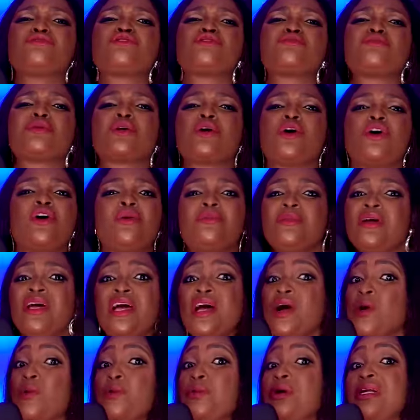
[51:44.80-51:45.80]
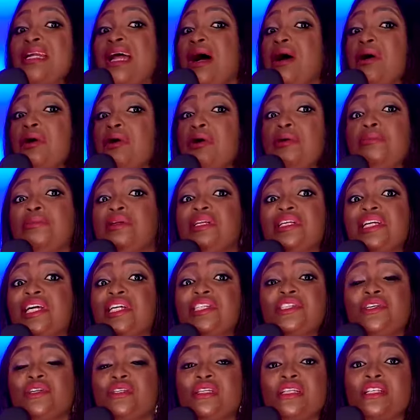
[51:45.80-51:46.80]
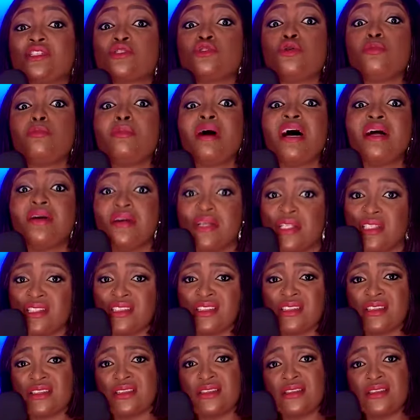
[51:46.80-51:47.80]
to be coming. Without communication, there's no marriage.